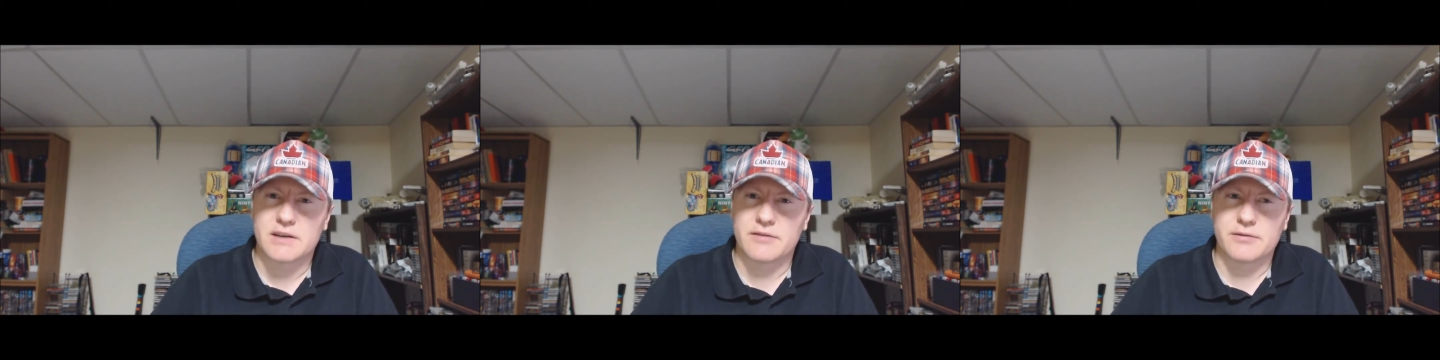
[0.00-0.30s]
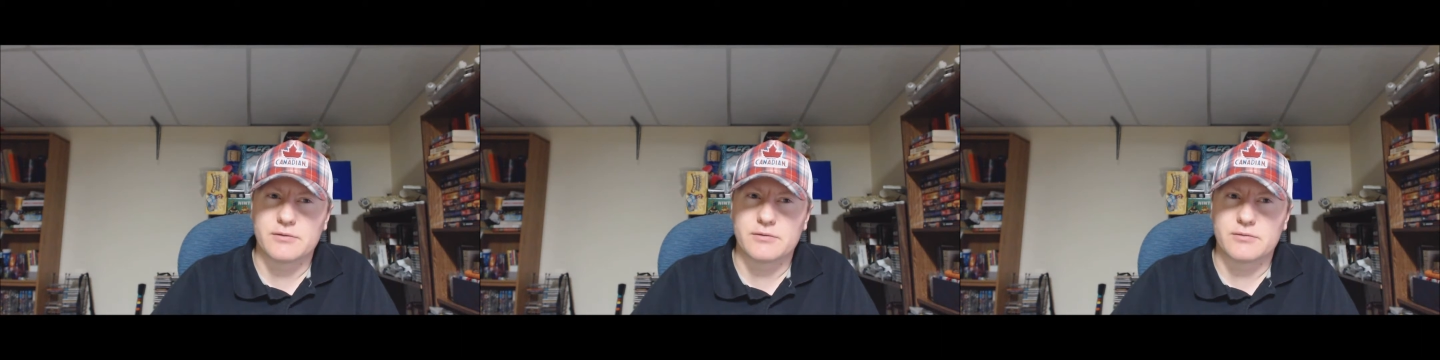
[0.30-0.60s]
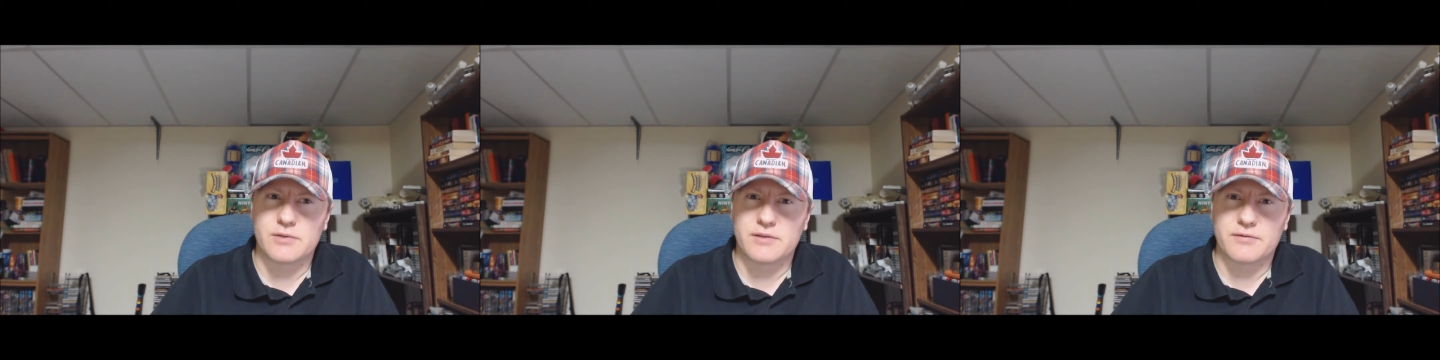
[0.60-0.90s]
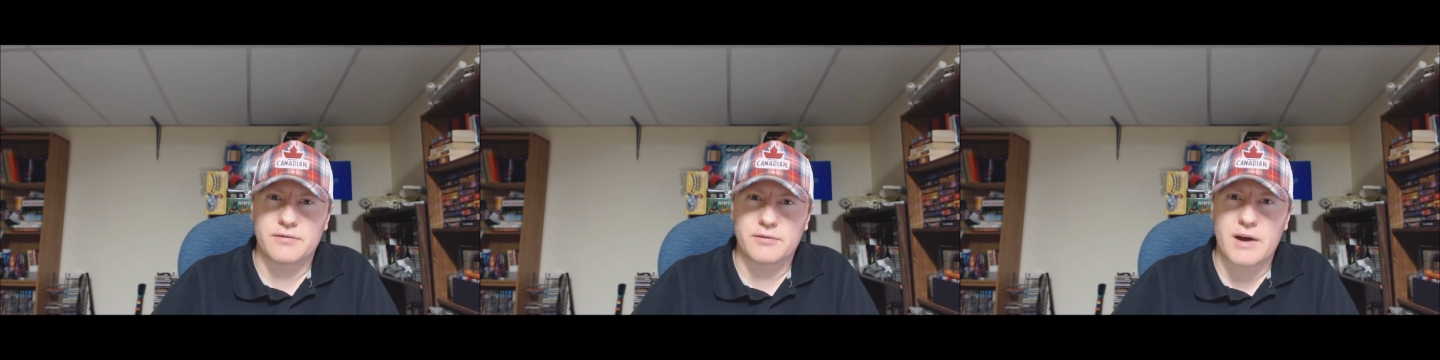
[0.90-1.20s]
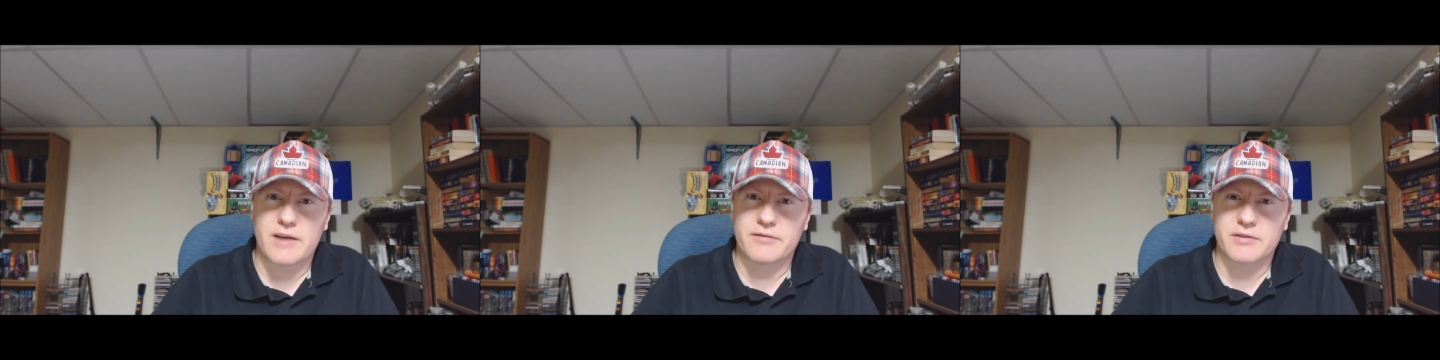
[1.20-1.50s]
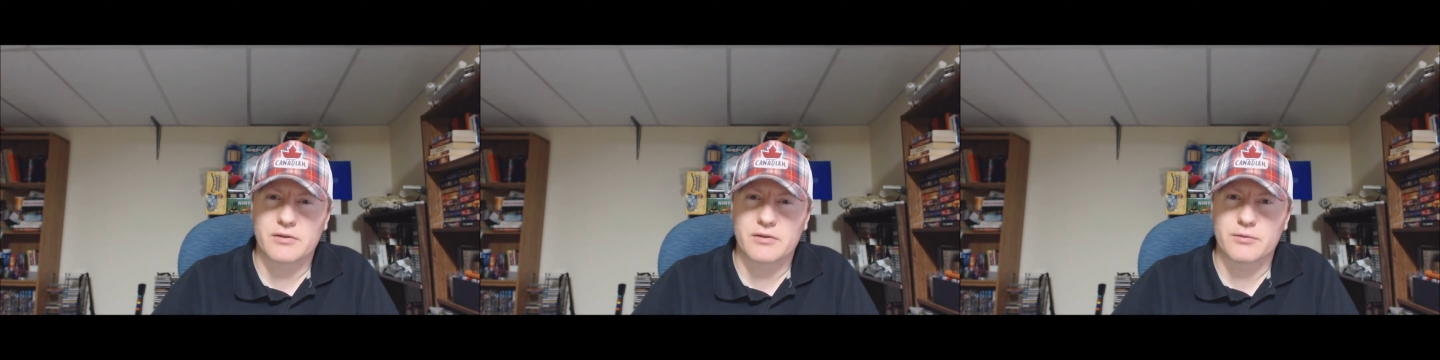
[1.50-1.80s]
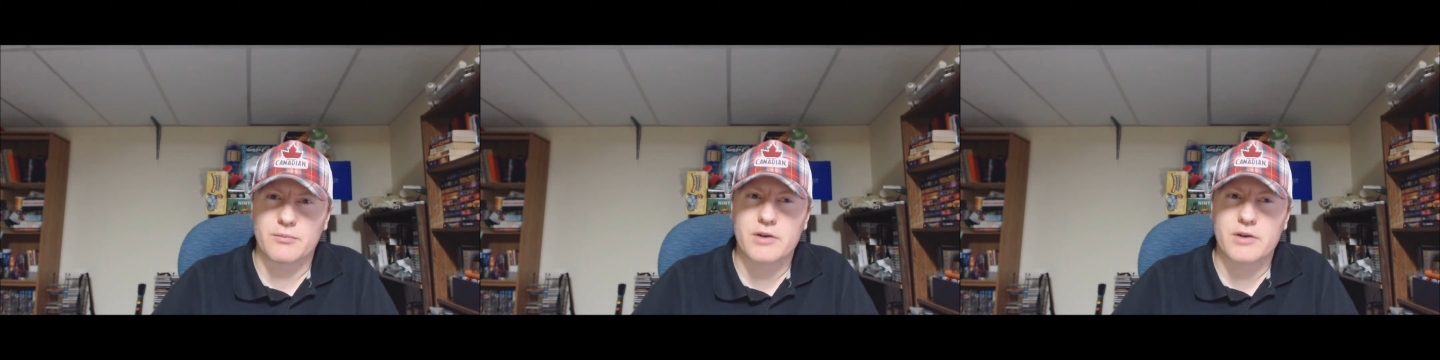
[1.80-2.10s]
if you if you haven't
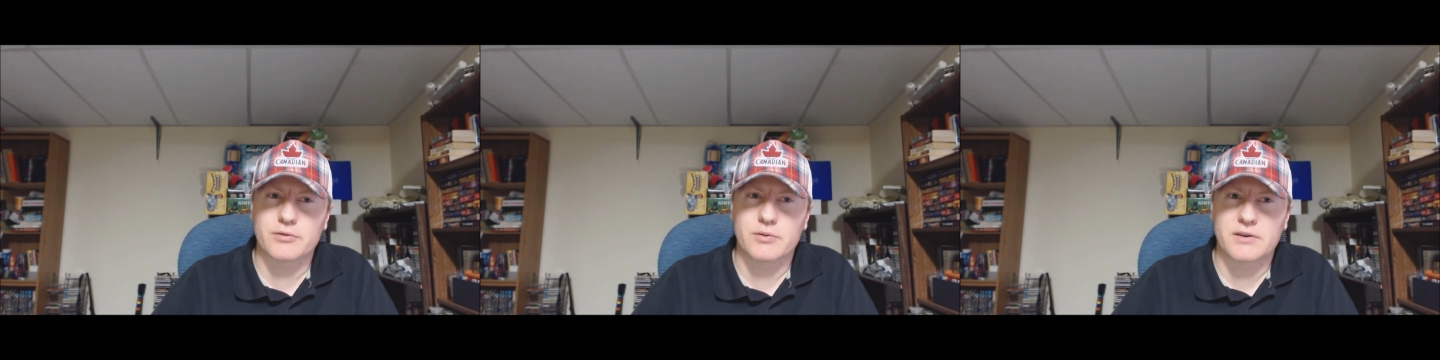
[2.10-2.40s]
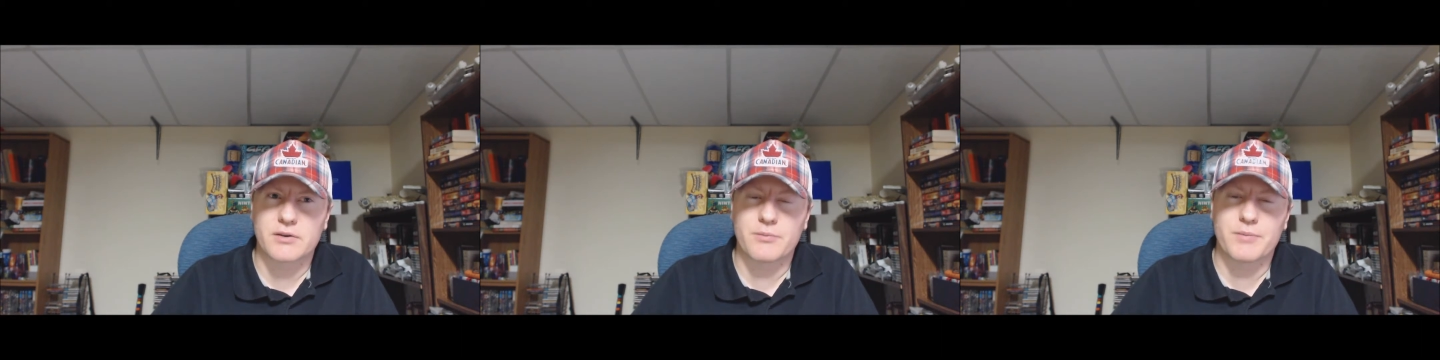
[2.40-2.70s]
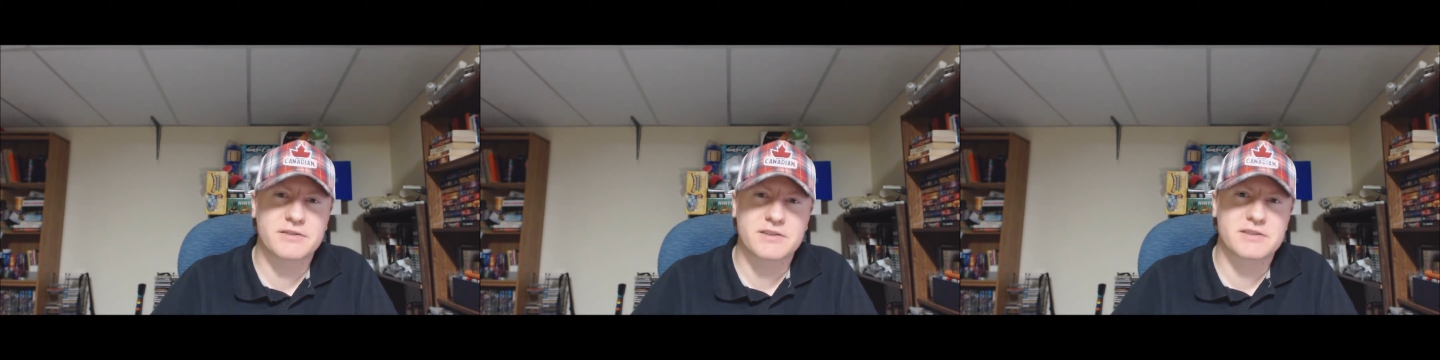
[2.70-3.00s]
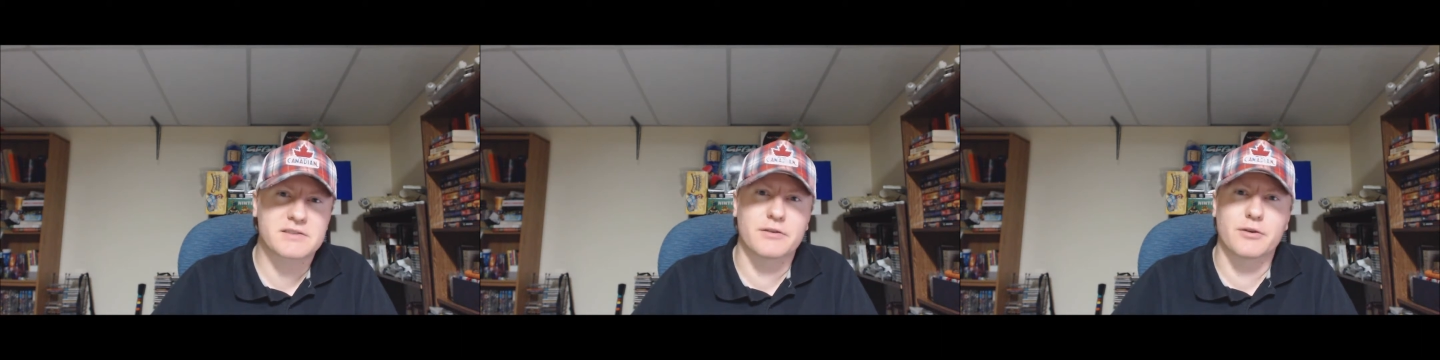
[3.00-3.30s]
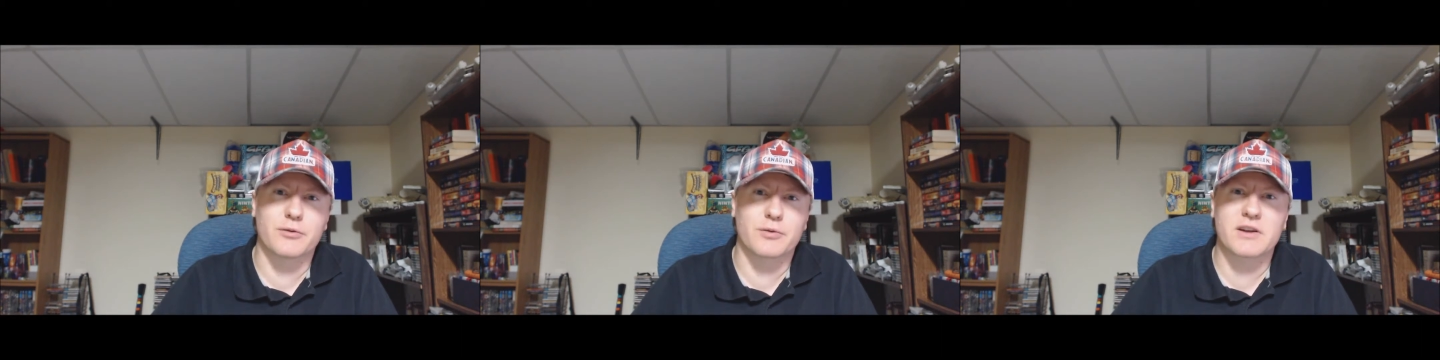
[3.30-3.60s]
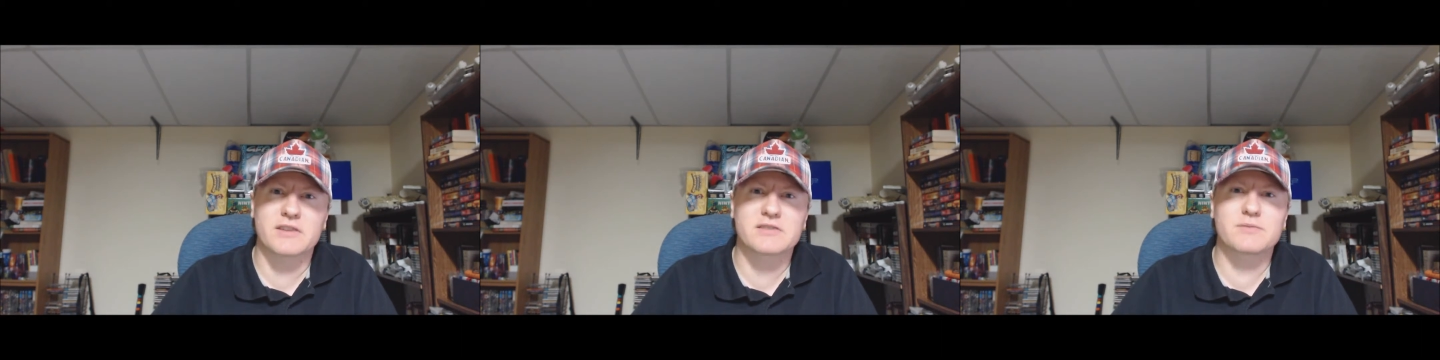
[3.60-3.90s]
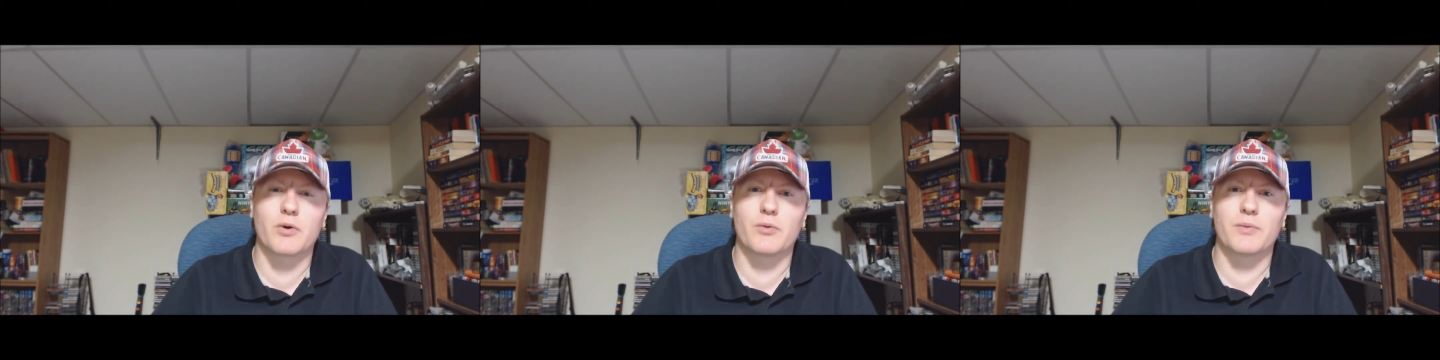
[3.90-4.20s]
heard mono compared to stereo. We're kind of
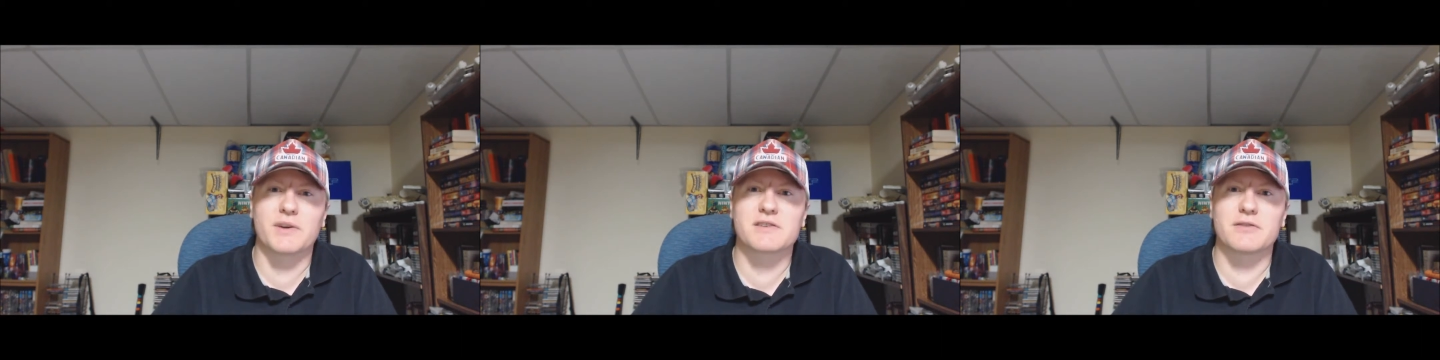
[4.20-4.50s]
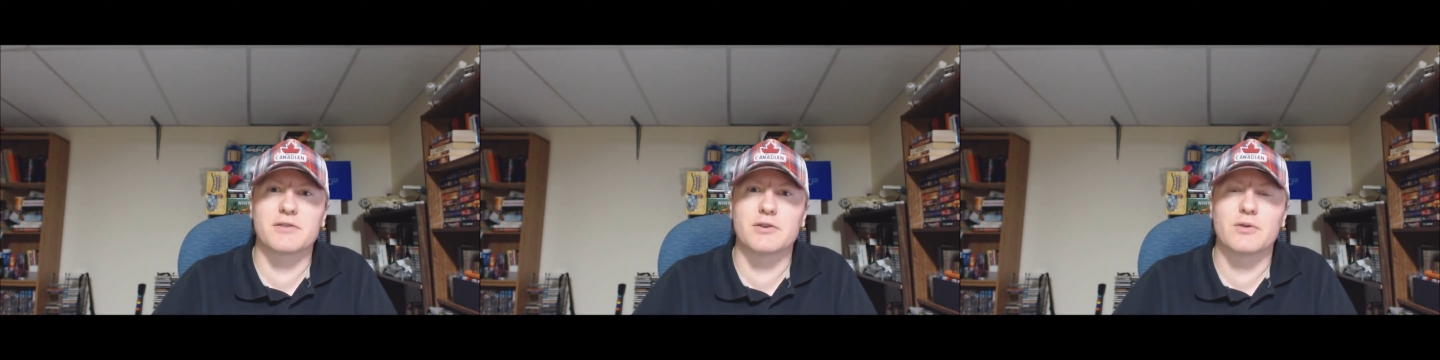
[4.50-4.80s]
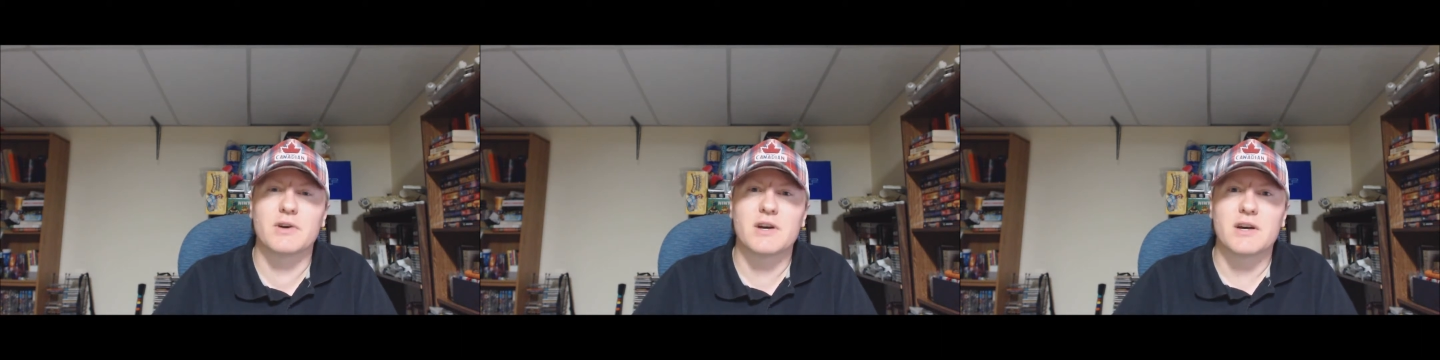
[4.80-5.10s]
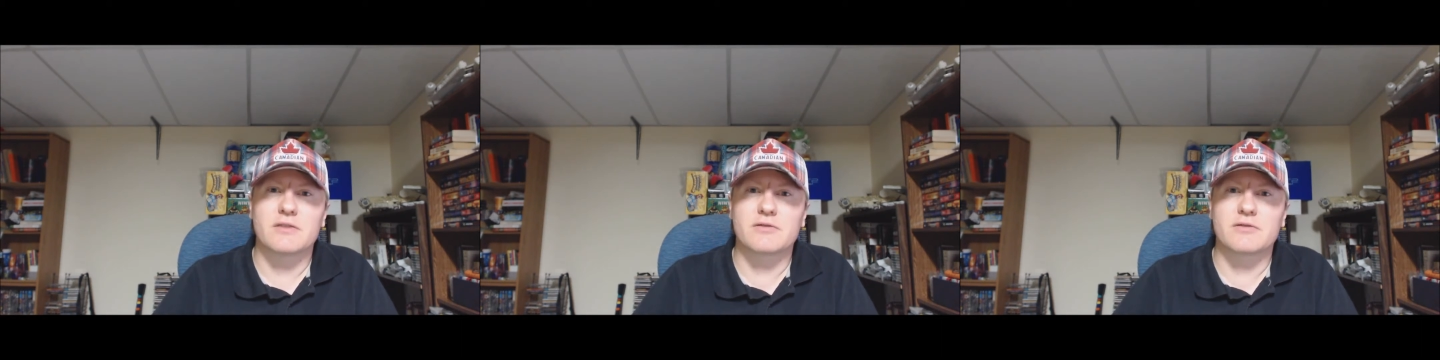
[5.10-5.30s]
spoiled by stereo,